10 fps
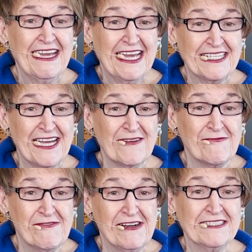and I
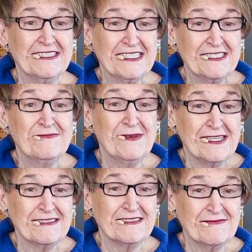want his
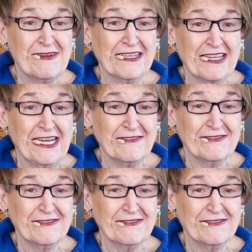best in my life.